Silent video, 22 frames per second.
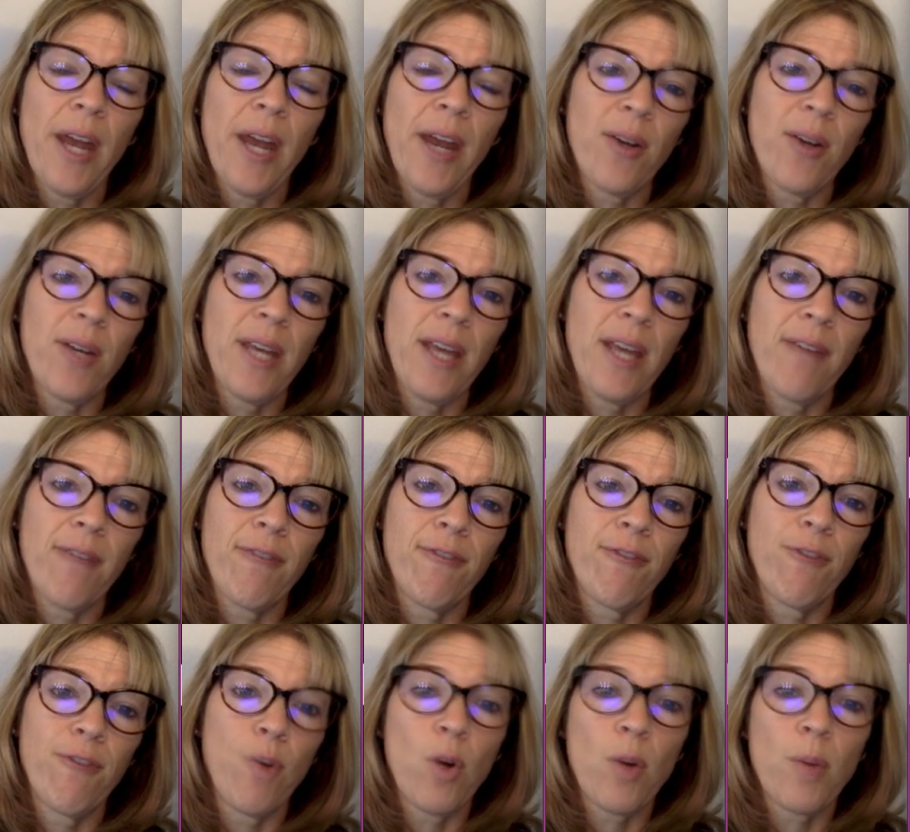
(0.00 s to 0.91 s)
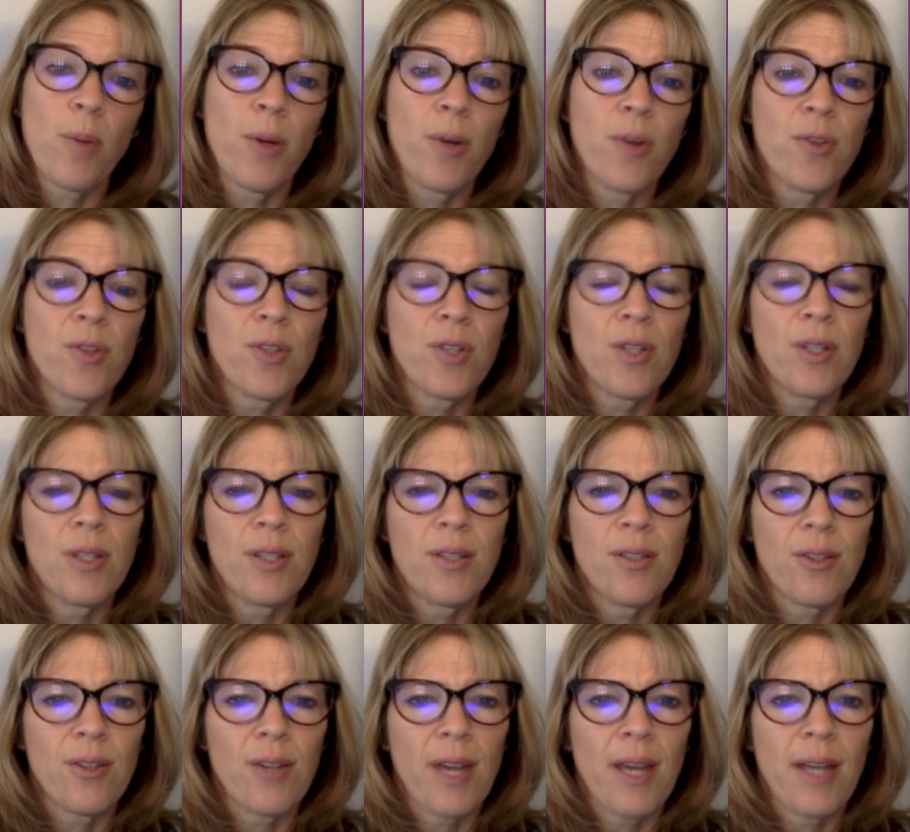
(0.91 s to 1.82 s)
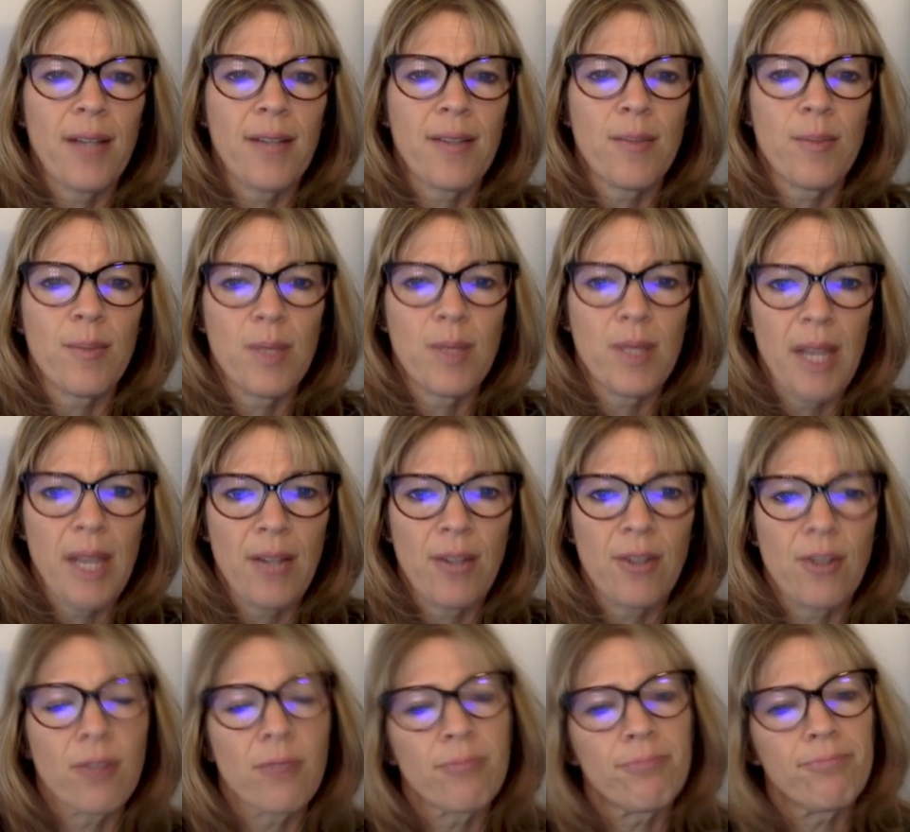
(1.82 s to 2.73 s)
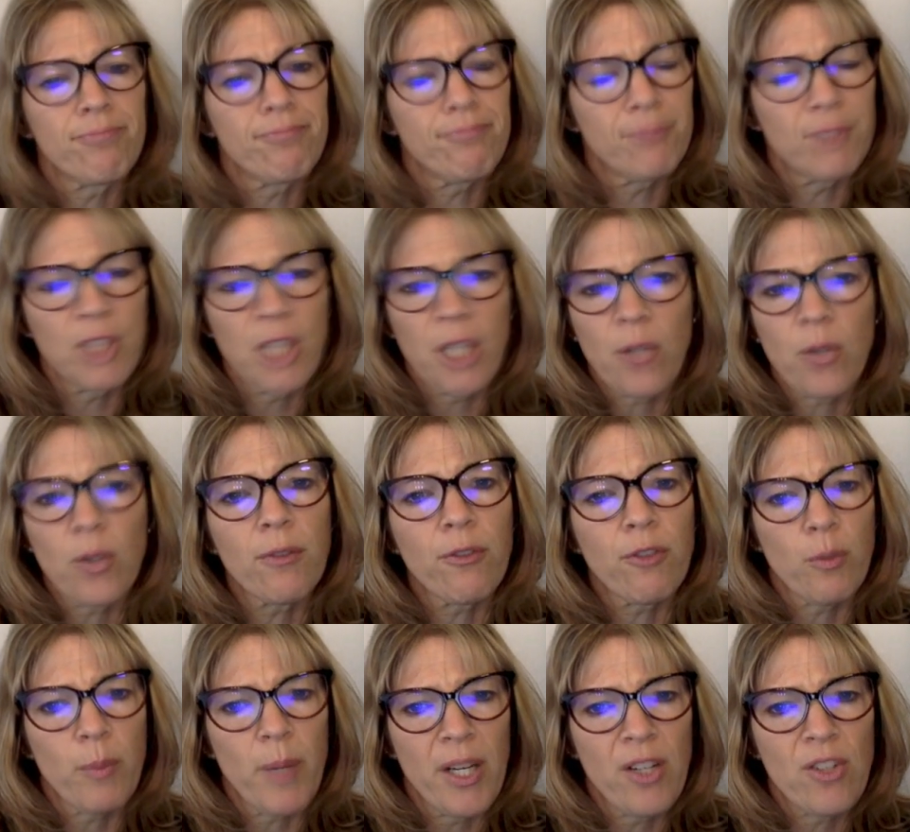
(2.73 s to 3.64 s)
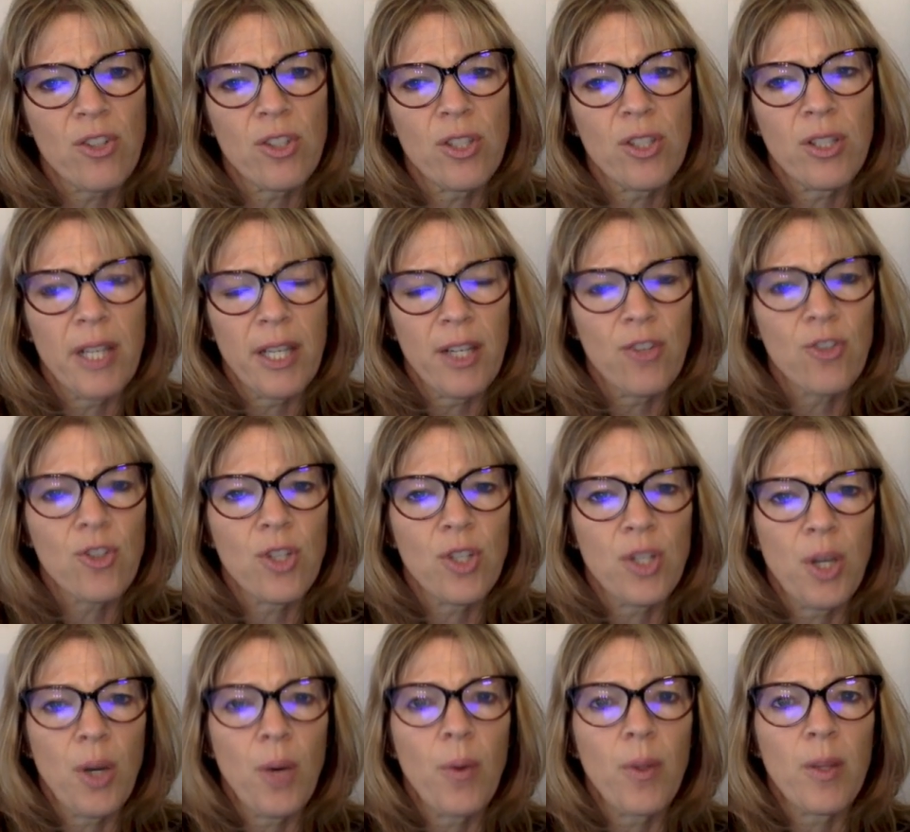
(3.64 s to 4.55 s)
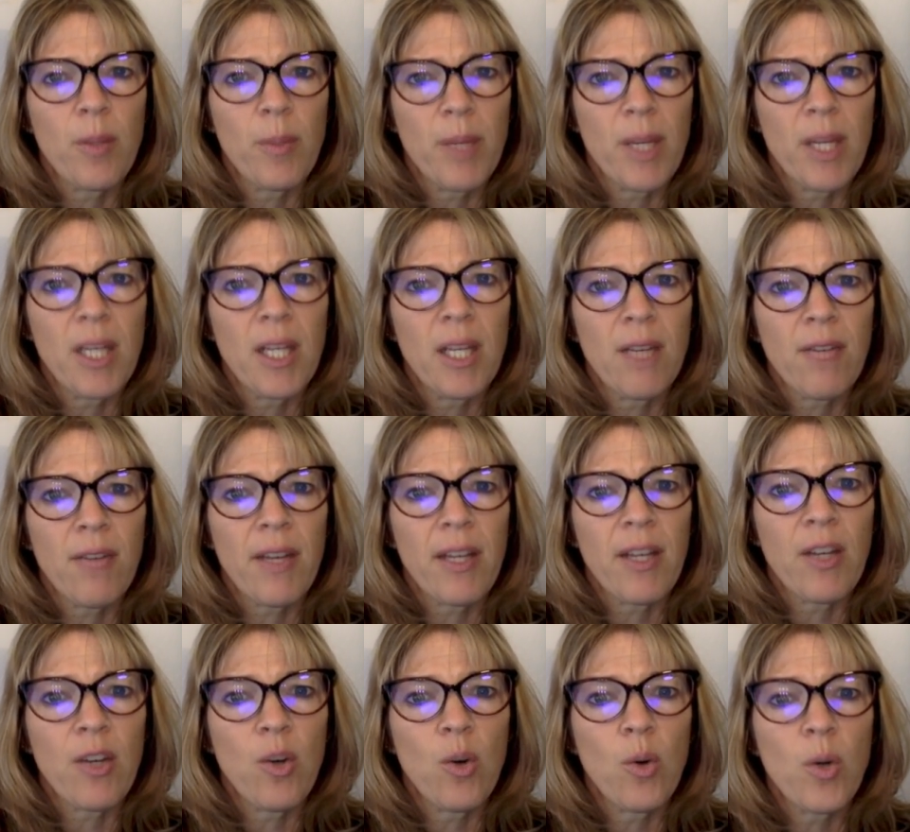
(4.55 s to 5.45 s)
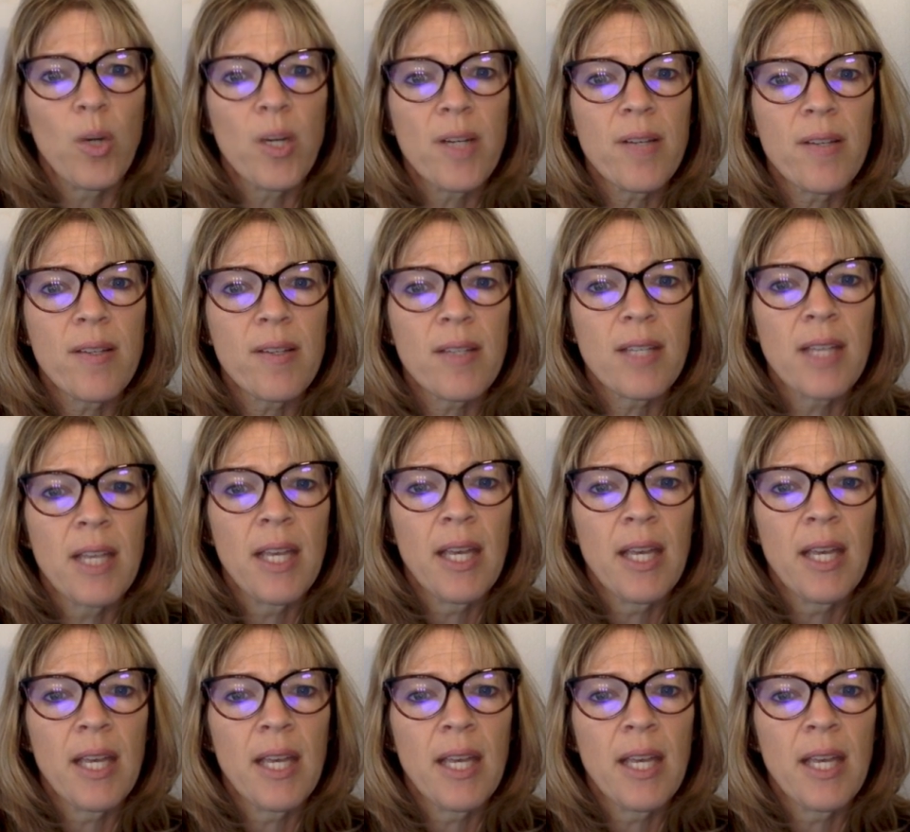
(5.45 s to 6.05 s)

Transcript: I already have 4 posted. These are kind of some standard general information that you should know at the beginning of any course.